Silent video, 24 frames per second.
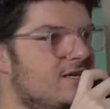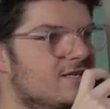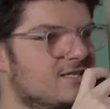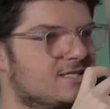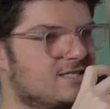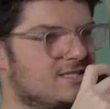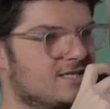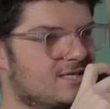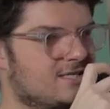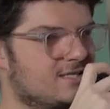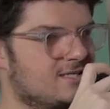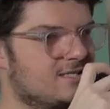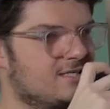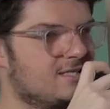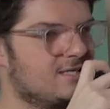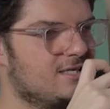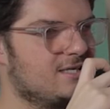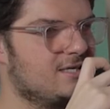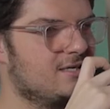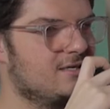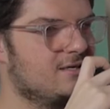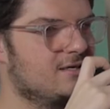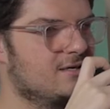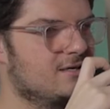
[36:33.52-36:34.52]
to
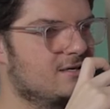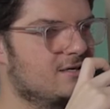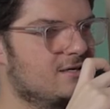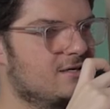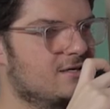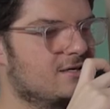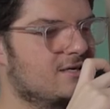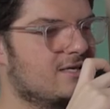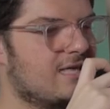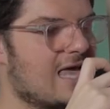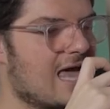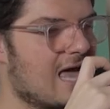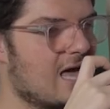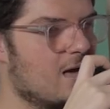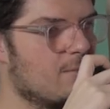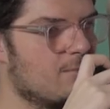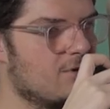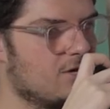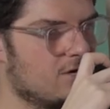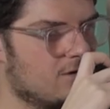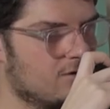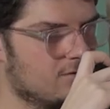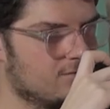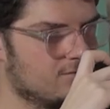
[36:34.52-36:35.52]
60
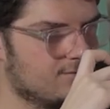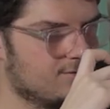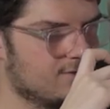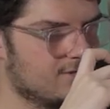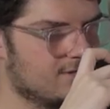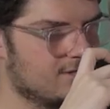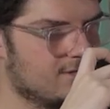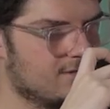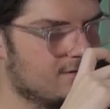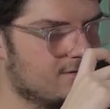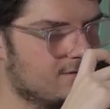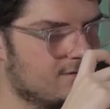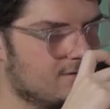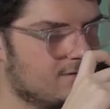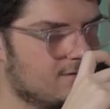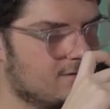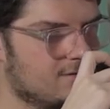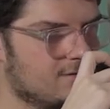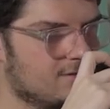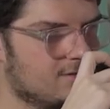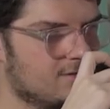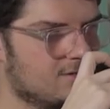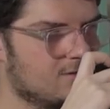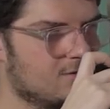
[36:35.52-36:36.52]
cameos in it.
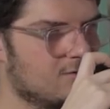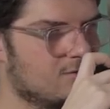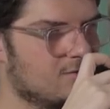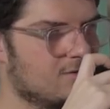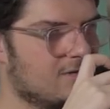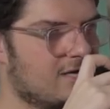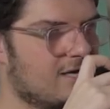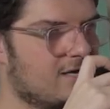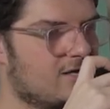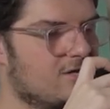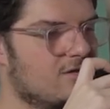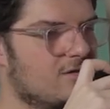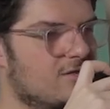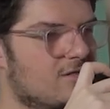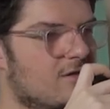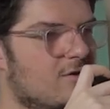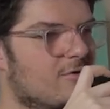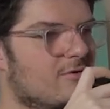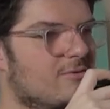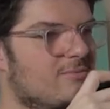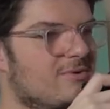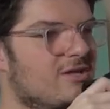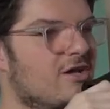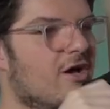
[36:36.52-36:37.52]
So like there
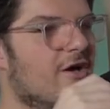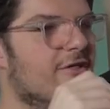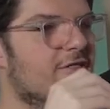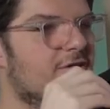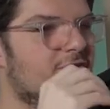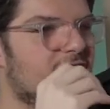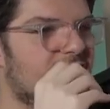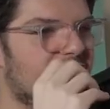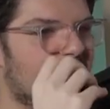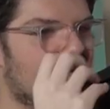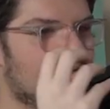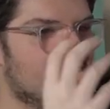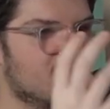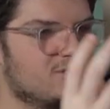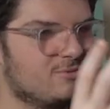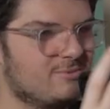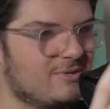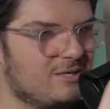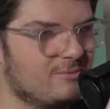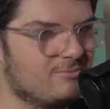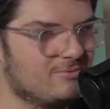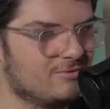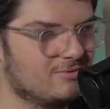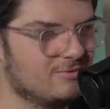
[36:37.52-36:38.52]
would be other famous
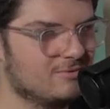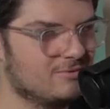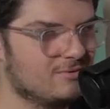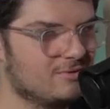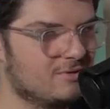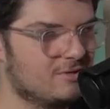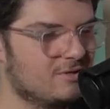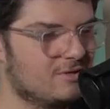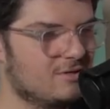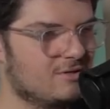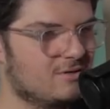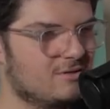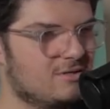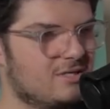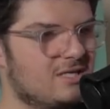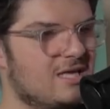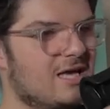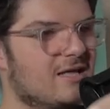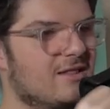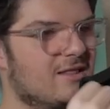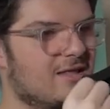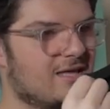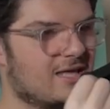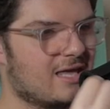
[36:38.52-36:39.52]
people okay.
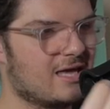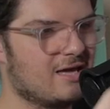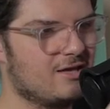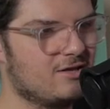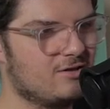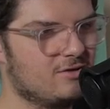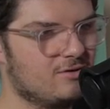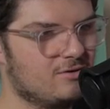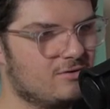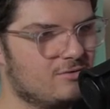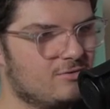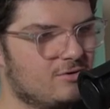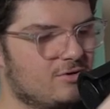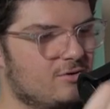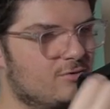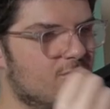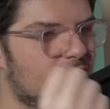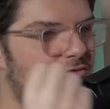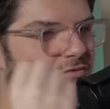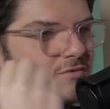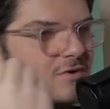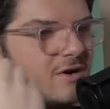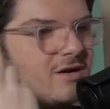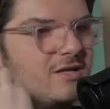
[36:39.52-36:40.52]
yelling at you. You
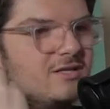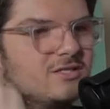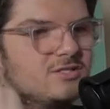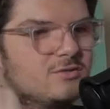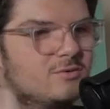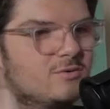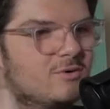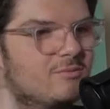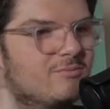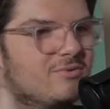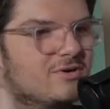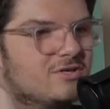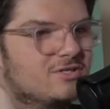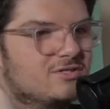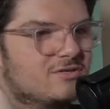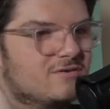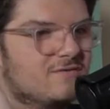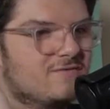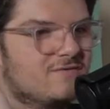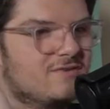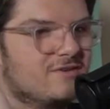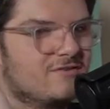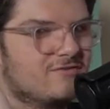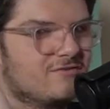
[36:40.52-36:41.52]
would run into a bunch
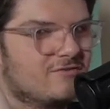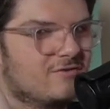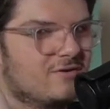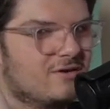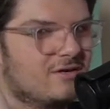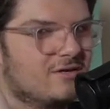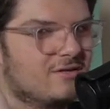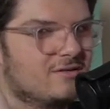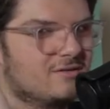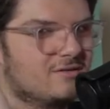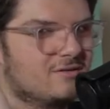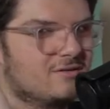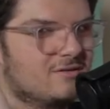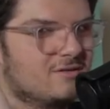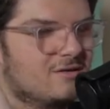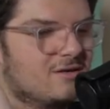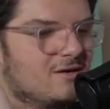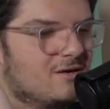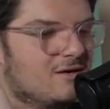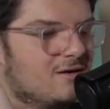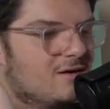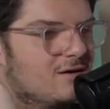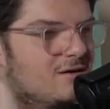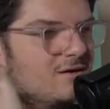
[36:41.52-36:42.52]
of different
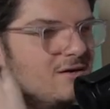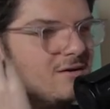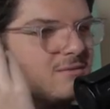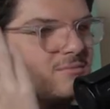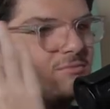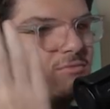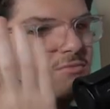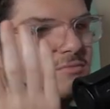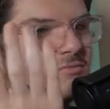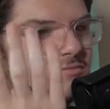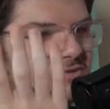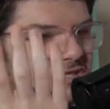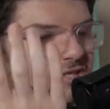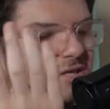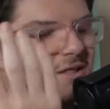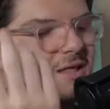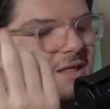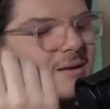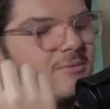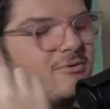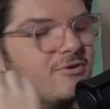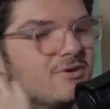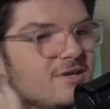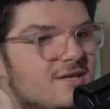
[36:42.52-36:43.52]
uh, celebrities.
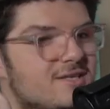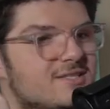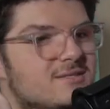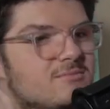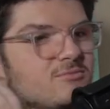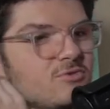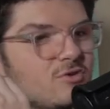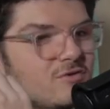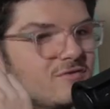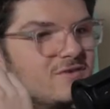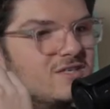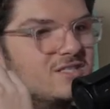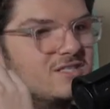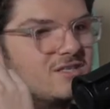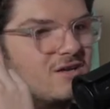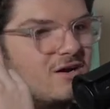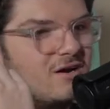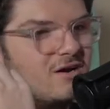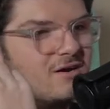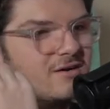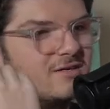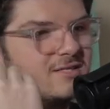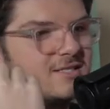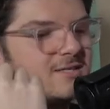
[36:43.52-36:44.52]
celebrities and movie
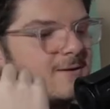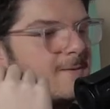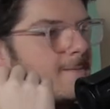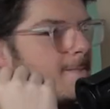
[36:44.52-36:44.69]
stars.